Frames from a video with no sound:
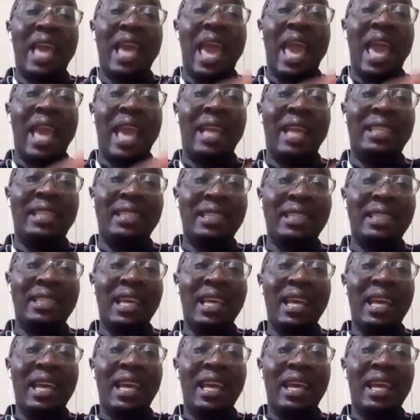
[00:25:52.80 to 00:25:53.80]
eggs,
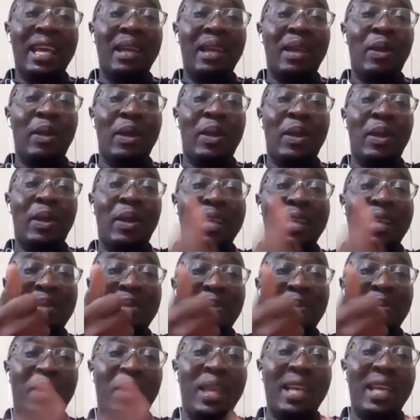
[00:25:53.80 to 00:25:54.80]
cursing
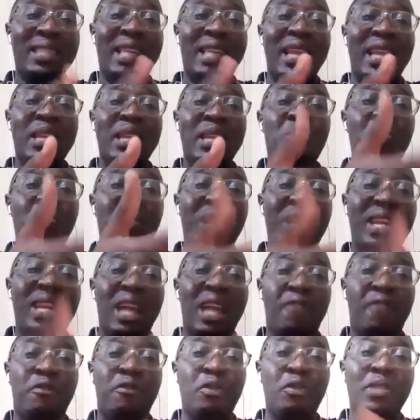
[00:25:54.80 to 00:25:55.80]
players that they should bring their
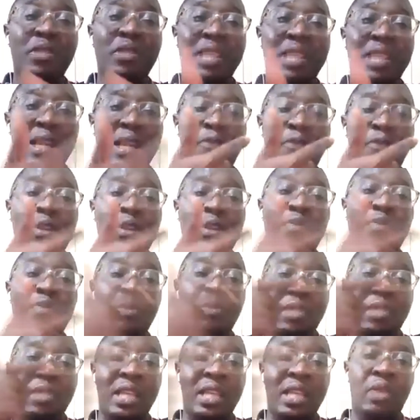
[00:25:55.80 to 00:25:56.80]
phones and for them to see
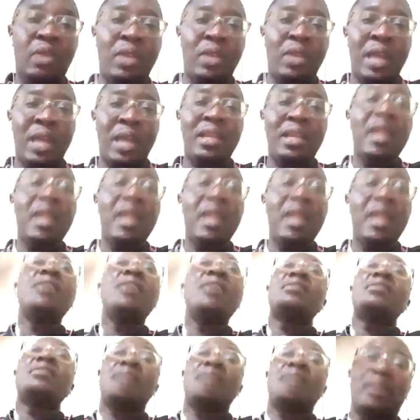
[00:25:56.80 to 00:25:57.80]
and all that. Still,
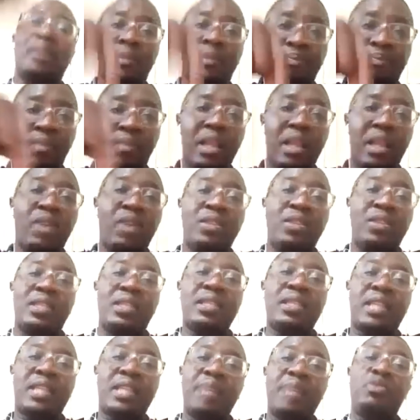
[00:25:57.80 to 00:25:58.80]
Lagos City came to
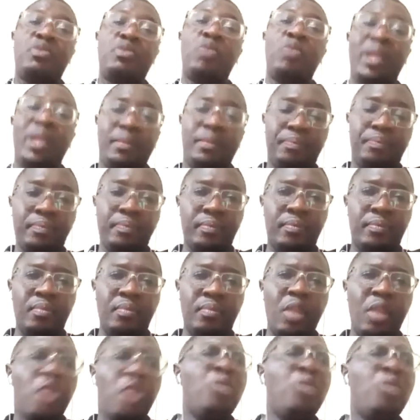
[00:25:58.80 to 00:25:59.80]
win. Nobody
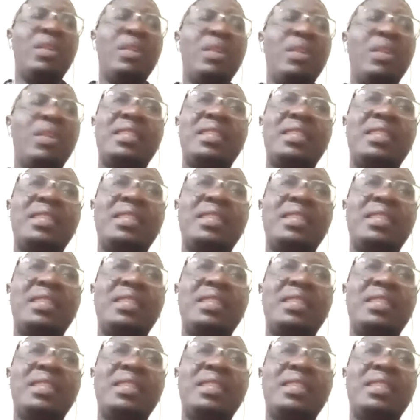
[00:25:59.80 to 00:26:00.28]
said